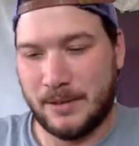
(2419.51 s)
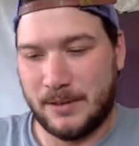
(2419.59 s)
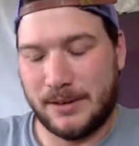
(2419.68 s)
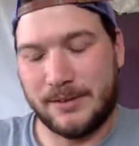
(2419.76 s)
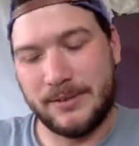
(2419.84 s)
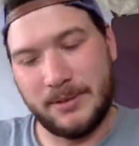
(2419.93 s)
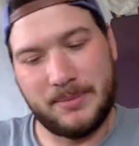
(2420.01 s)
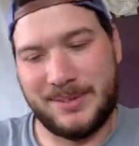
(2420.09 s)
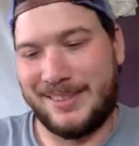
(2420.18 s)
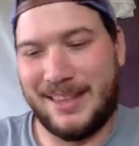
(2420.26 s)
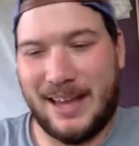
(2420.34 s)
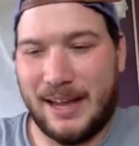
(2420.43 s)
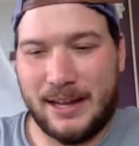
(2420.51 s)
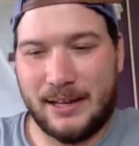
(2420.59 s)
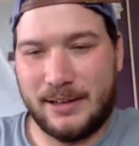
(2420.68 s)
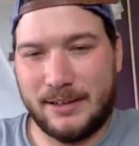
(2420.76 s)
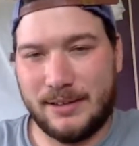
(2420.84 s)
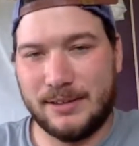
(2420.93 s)
I don't really want
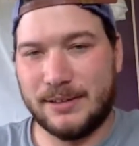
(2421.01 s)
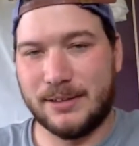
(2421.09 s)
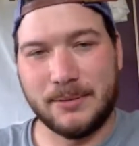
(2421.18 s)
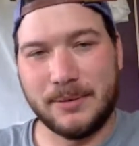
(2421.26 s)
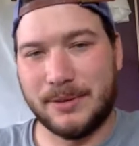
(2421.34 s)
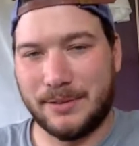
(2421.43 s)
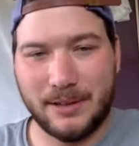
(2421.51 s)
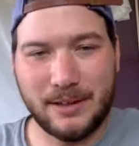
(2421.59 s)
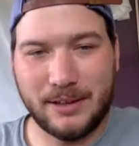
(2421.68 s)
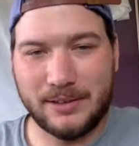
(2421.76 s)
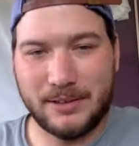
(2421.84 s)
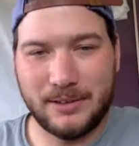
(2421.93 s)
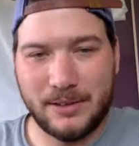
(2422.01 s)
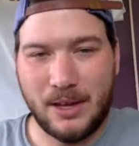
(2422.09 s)
that. Don't want this.